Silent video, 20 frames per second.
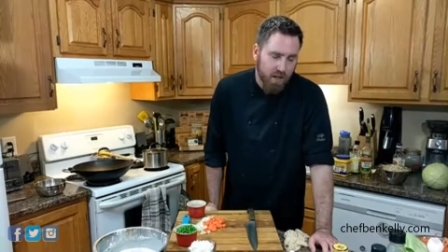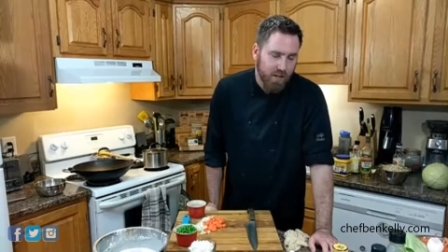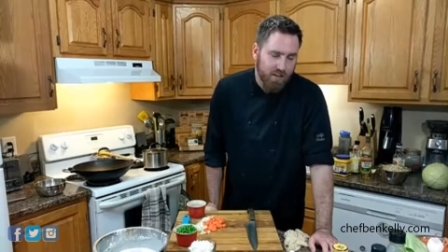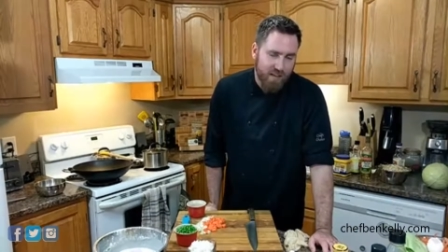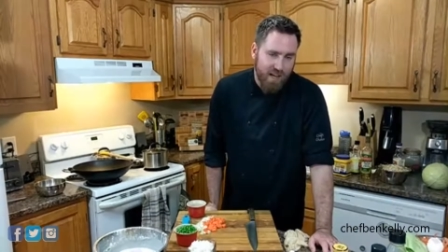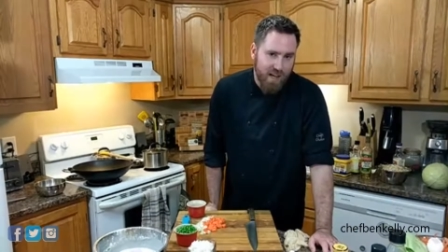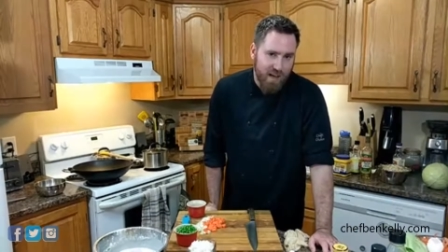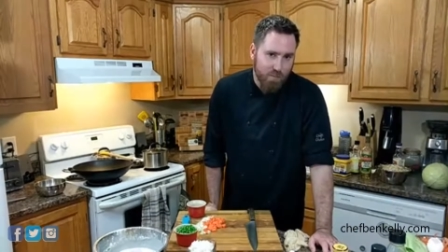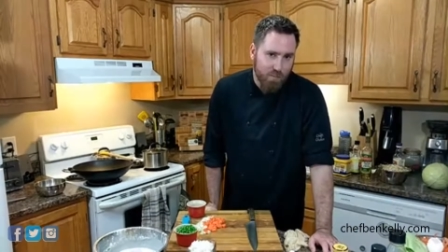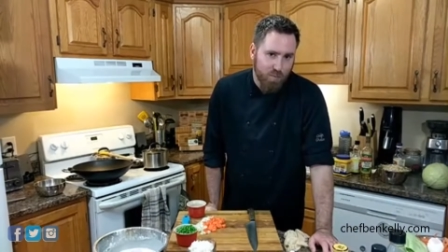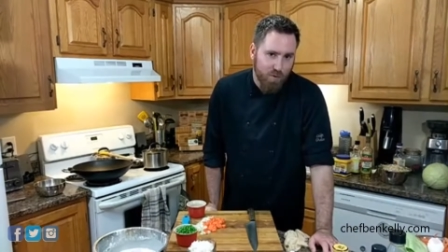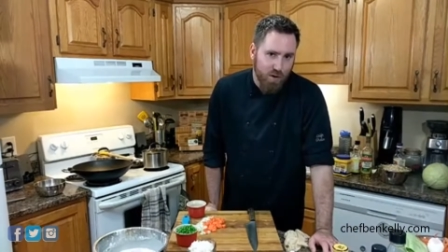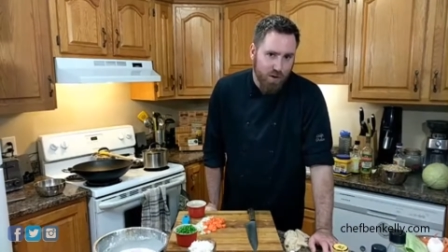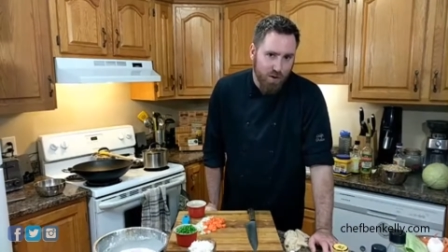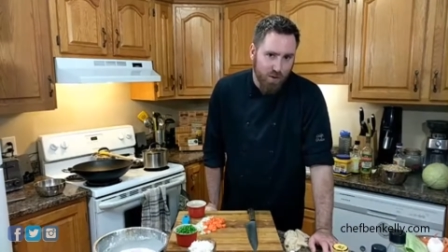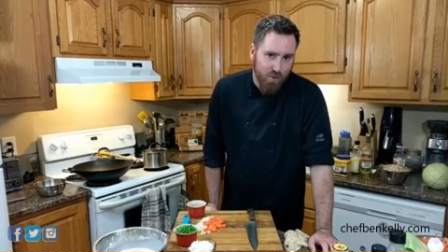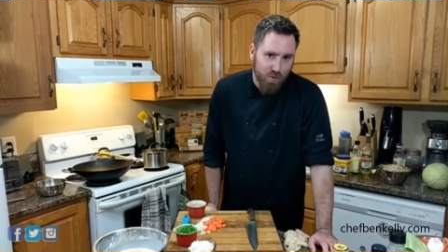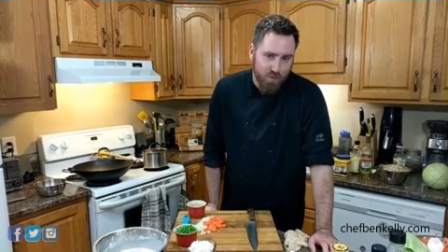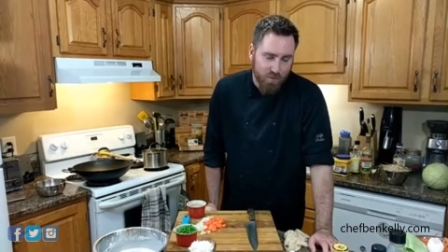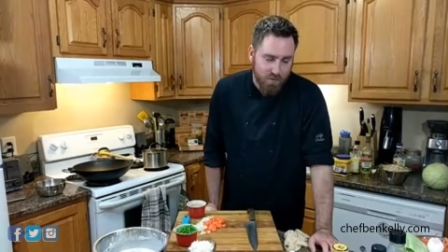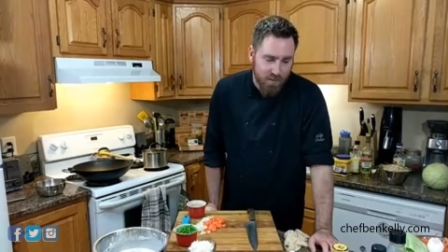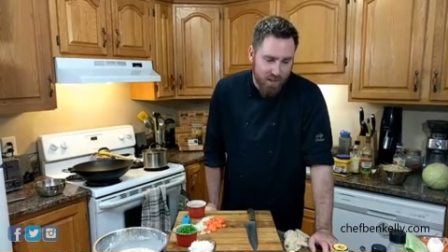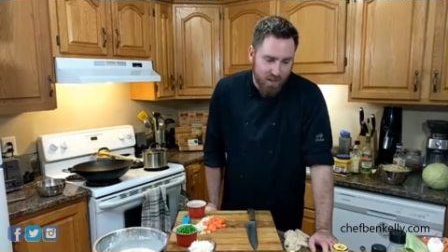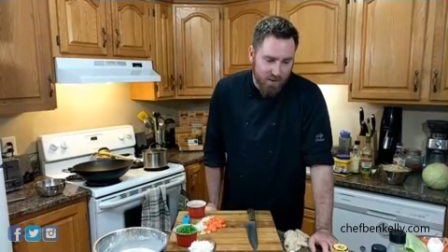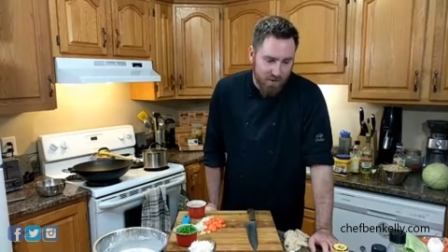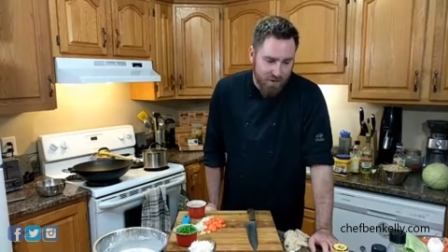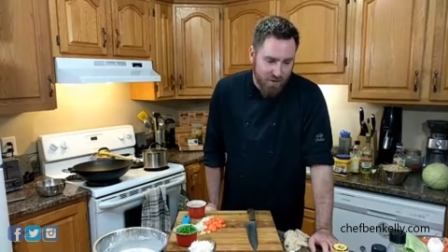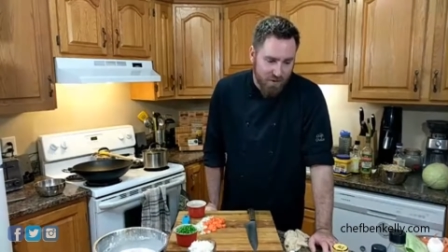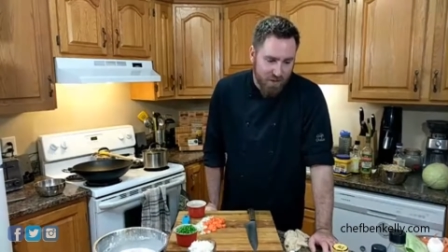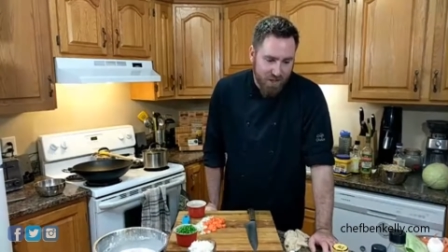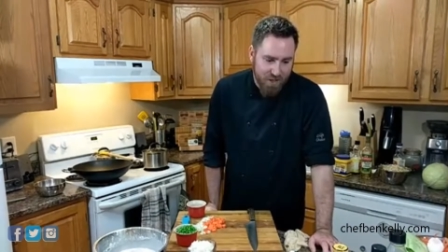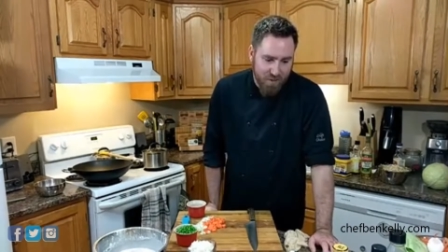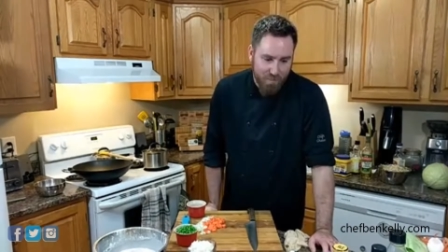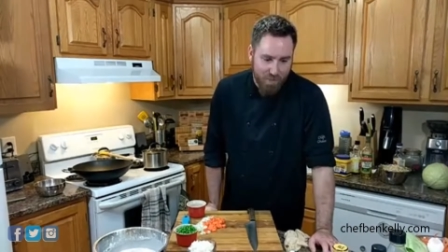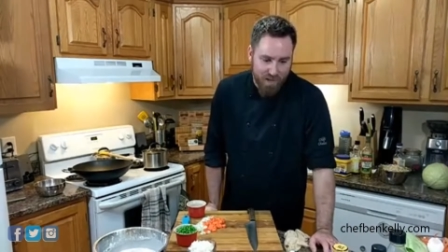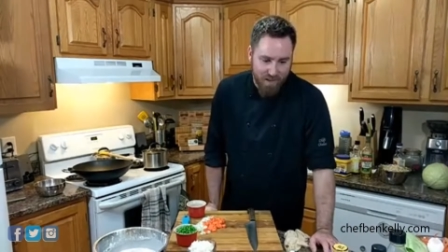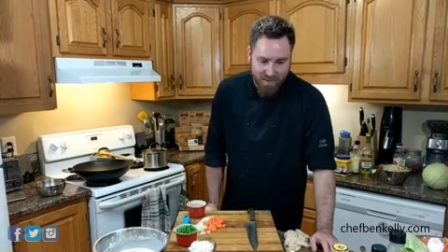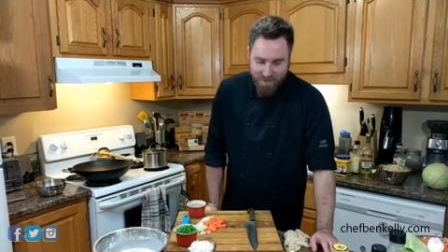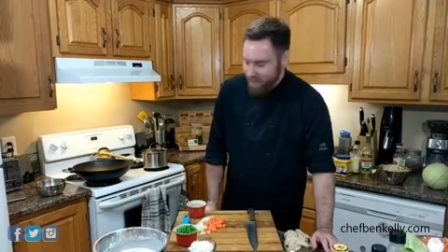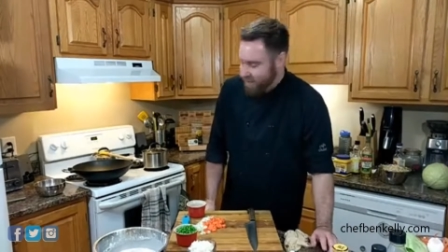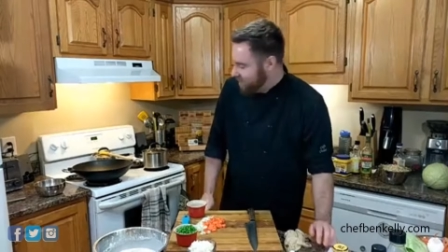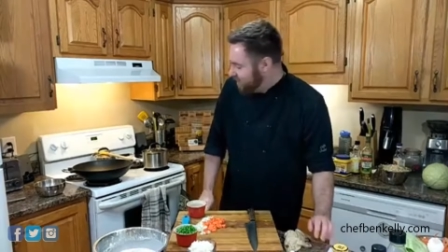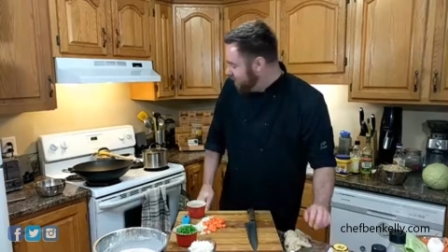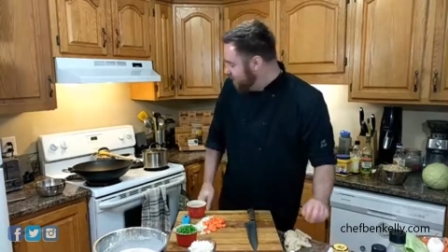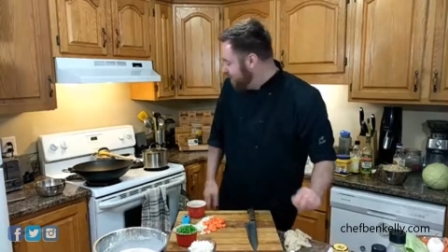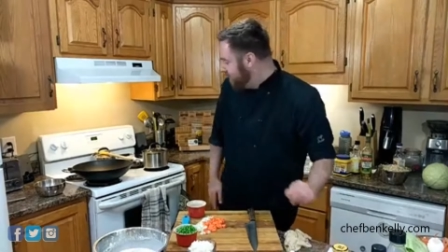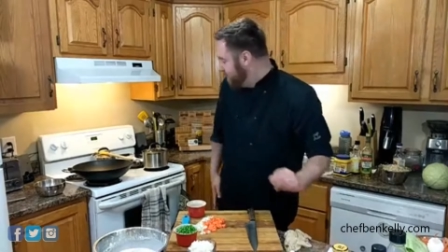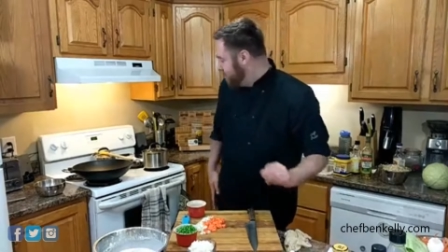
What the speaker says: So I guess I am pretty old, now that I think about it.